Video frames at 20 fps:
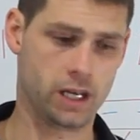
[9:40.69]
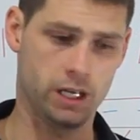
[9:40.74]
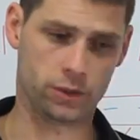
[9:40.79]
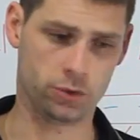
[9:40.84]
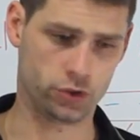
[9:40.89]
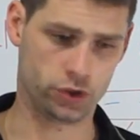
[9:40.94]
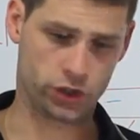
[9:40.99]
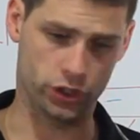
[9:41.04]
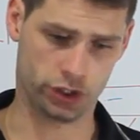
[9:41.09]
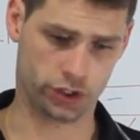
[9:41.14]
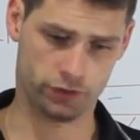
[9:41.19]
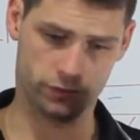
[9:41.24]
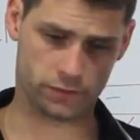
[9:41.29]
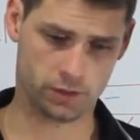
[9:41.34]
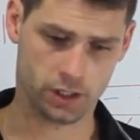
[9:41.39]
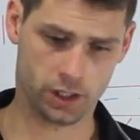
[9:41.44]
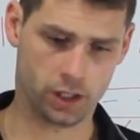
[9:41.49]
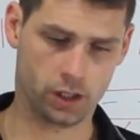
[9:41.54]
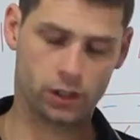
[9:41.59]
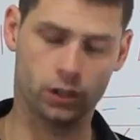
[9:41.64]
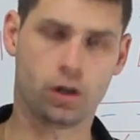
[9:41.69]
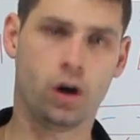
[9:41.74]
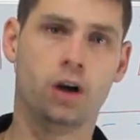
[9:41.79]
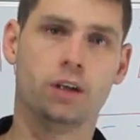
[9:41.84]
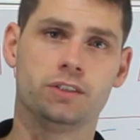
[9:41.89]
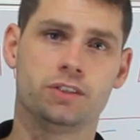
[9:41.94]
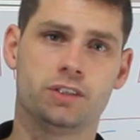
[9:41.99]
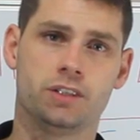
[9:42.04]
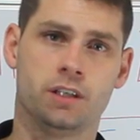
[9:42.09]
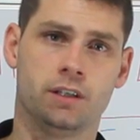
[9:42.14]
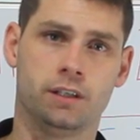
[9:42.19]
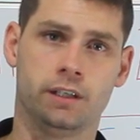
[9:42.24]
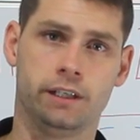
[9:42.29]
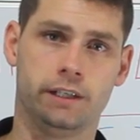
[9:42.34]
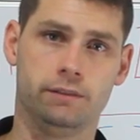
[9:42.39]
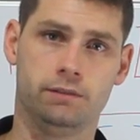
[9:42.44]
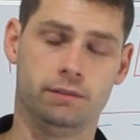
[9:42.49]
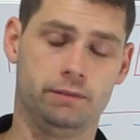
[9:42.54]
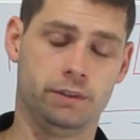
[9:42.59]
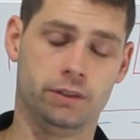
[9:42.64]
It was just
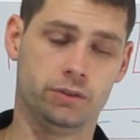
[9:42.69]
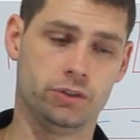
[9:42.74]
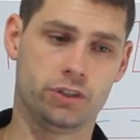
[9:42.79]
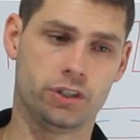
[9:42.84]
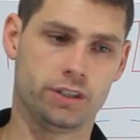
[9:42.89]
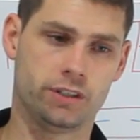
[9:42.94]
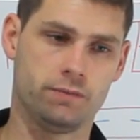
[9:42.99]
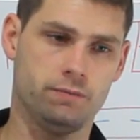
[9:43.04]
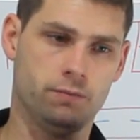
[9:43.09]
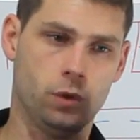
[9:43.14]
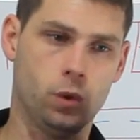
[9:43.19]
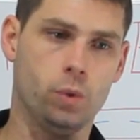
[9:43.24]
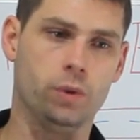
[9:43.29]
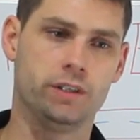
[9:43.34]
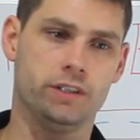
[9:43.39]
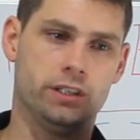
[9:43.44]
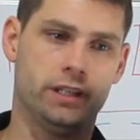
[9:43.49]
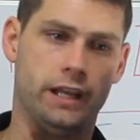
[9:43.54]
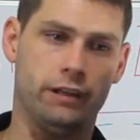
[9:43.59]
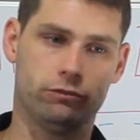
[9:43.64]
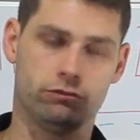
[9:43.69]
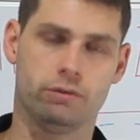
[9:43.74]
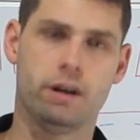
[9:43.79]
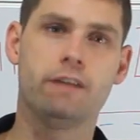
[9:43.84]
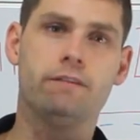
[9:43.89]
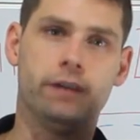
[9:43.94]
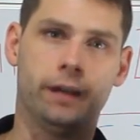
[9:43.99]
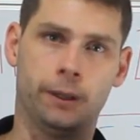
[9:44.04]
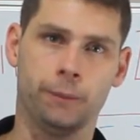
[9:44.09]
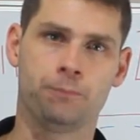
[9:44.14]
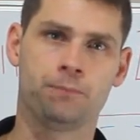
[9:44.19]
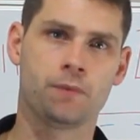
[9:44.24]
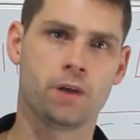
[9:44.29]
constantly, it was just always like revving.